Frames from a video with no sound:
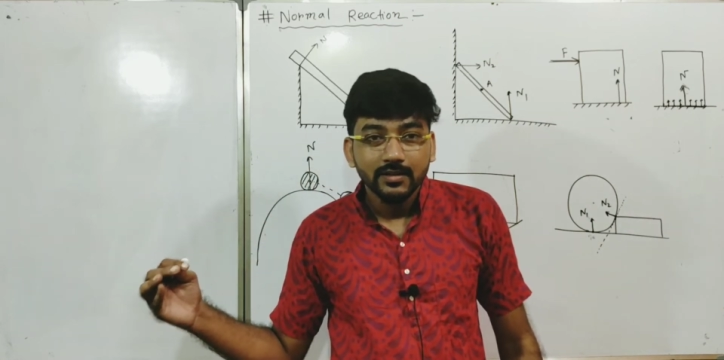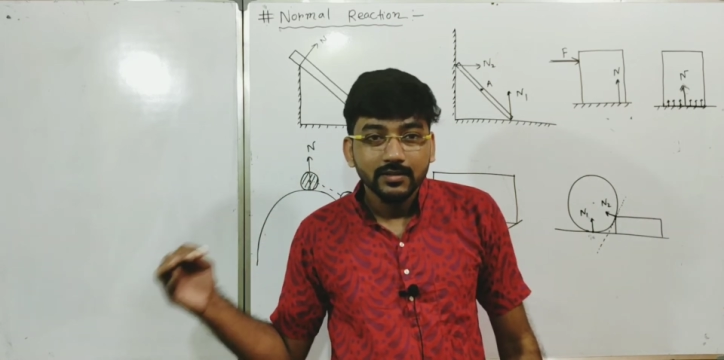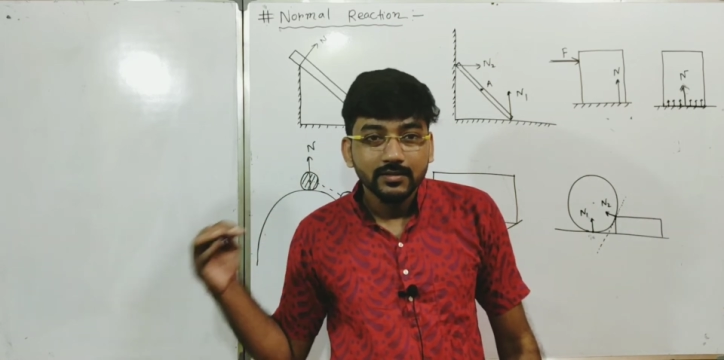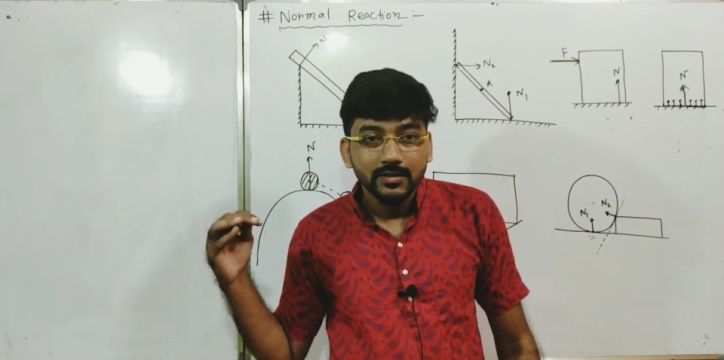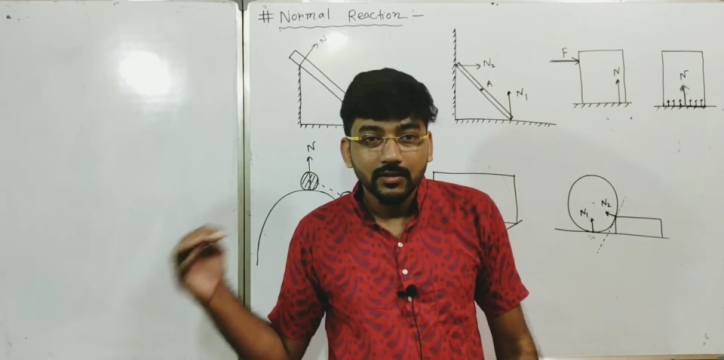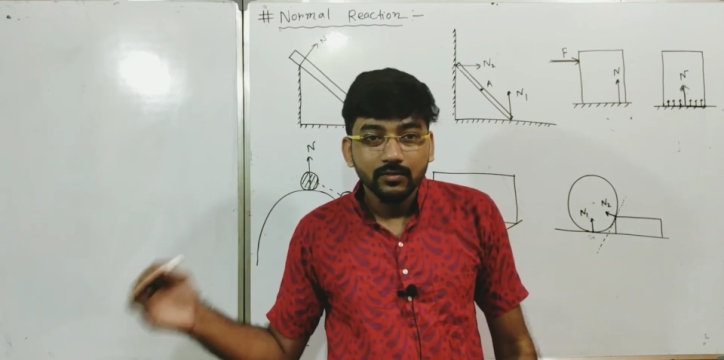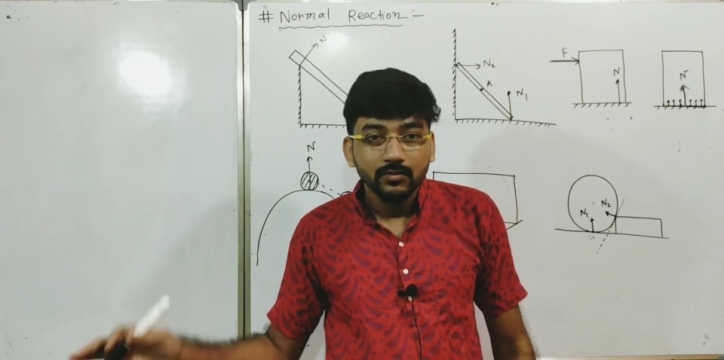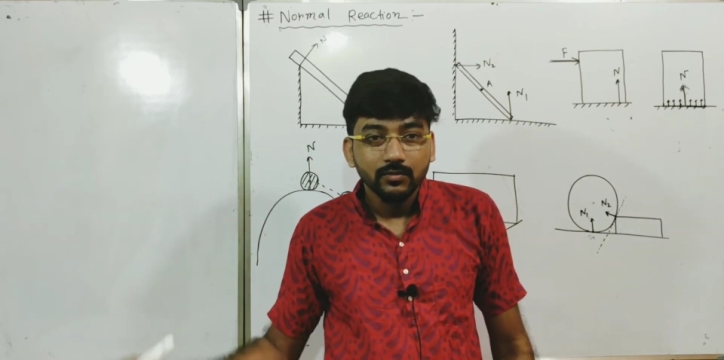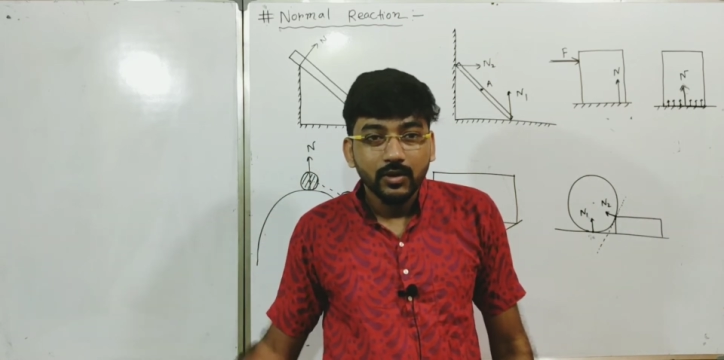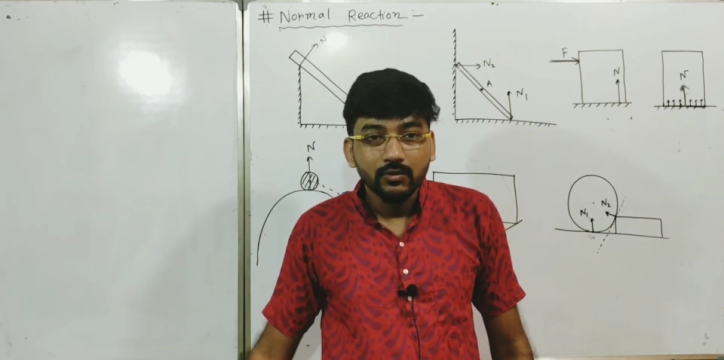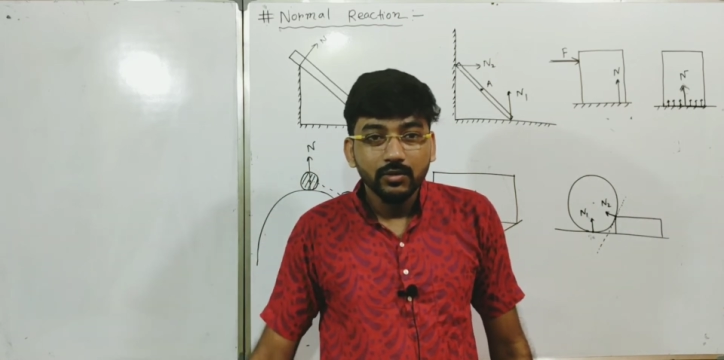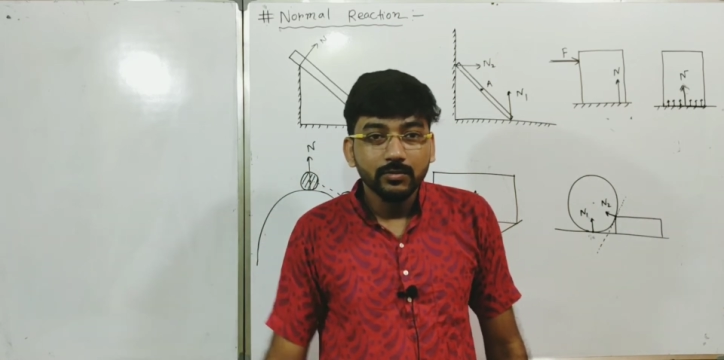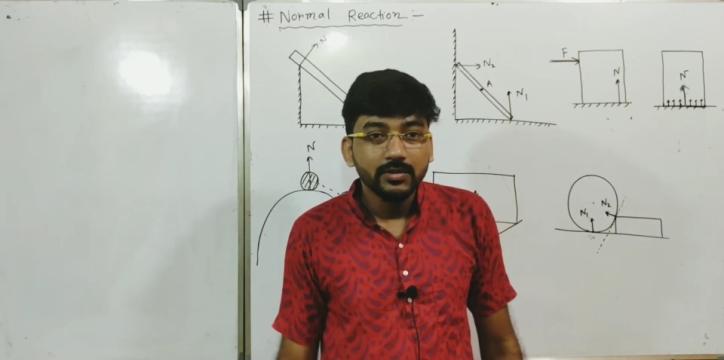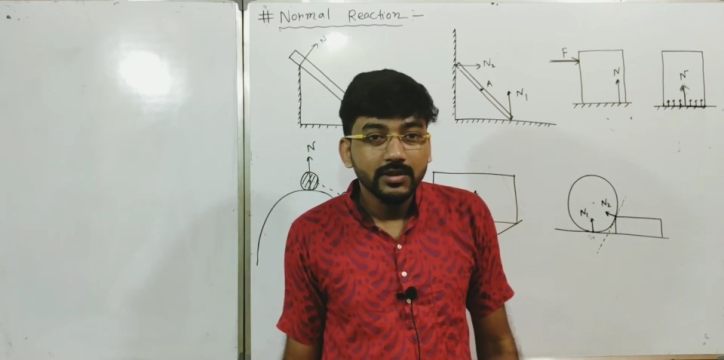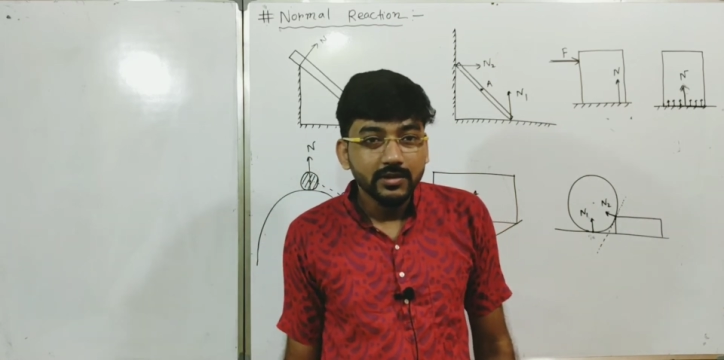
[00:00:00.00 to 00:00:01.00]
then what
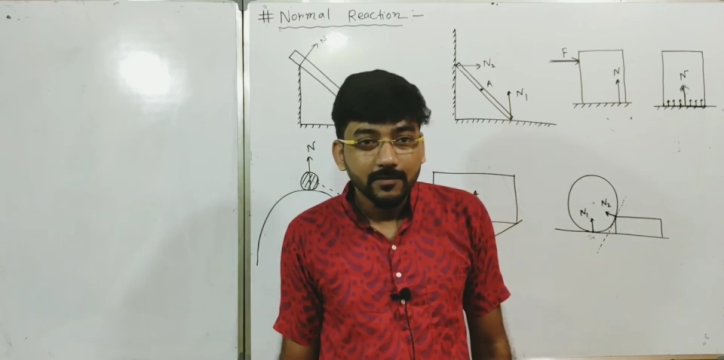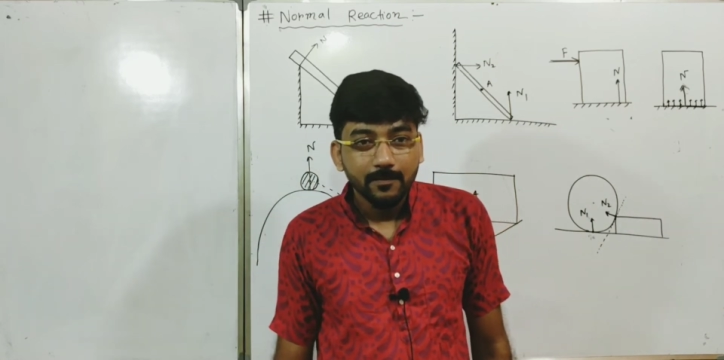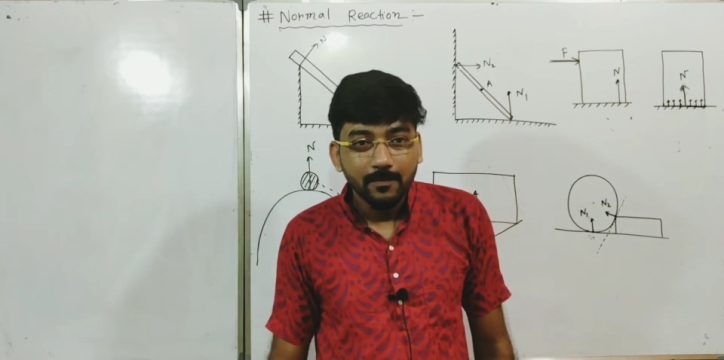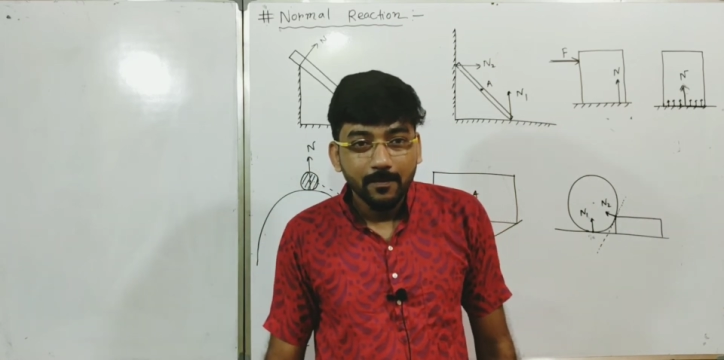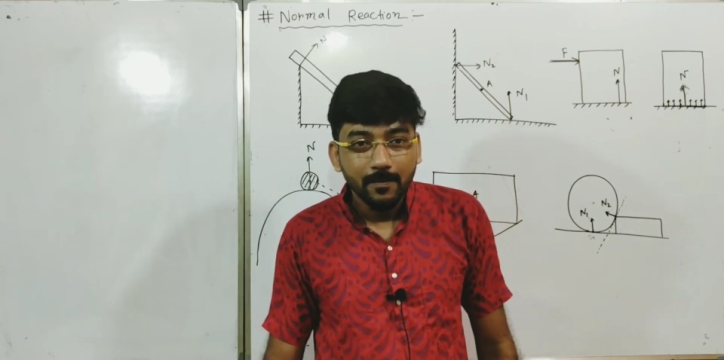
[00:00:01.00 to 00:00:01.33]
will be think?